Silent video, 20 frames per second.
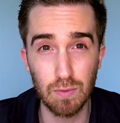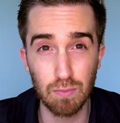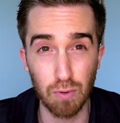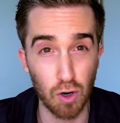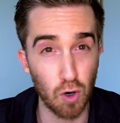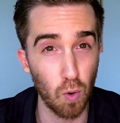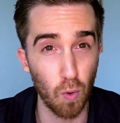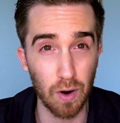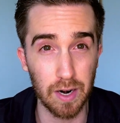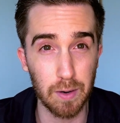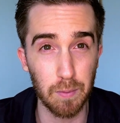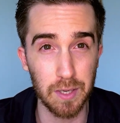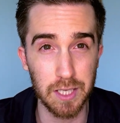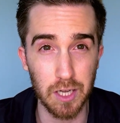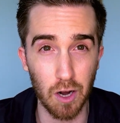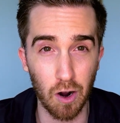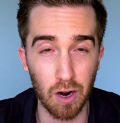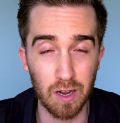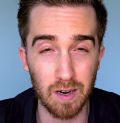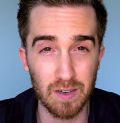Recording with
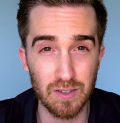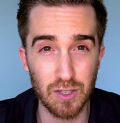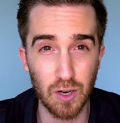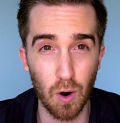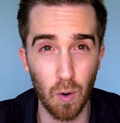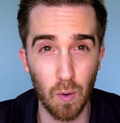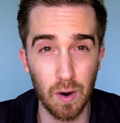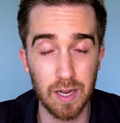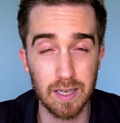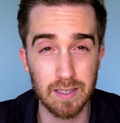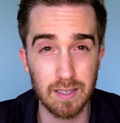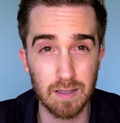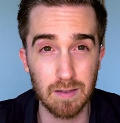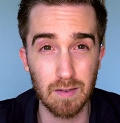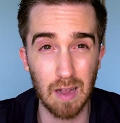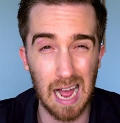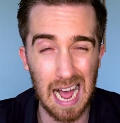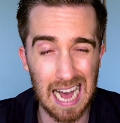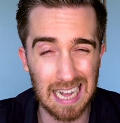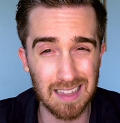the Oculus Go
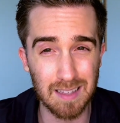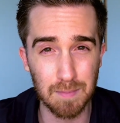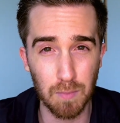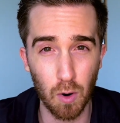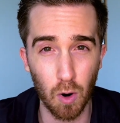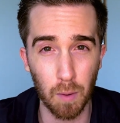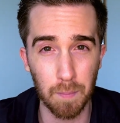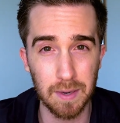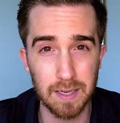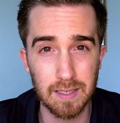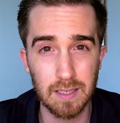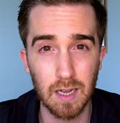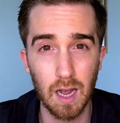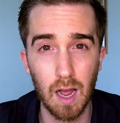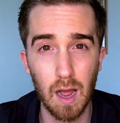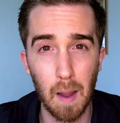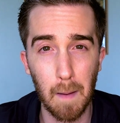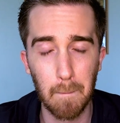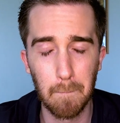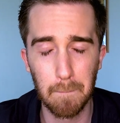is, at the moment,
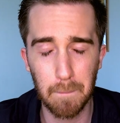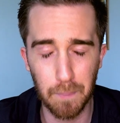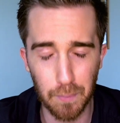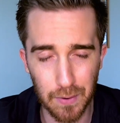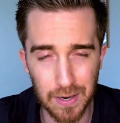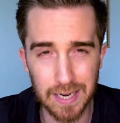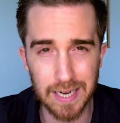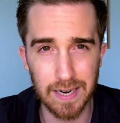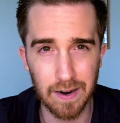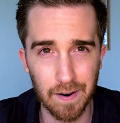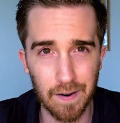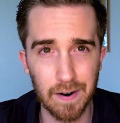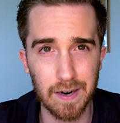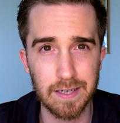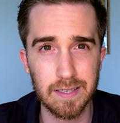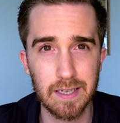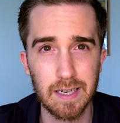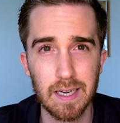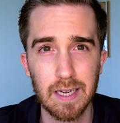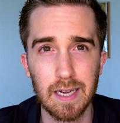pretty
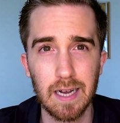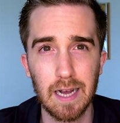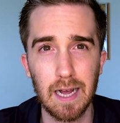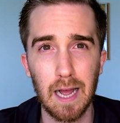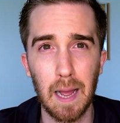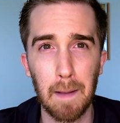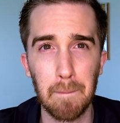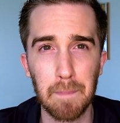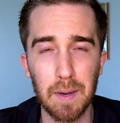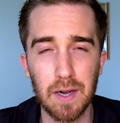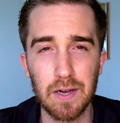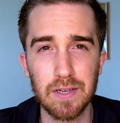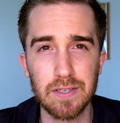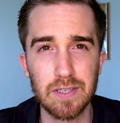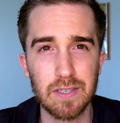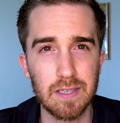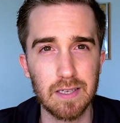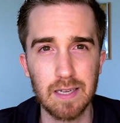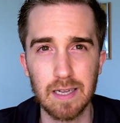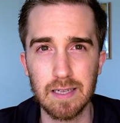hard
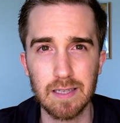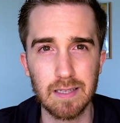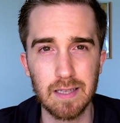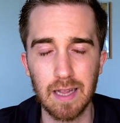because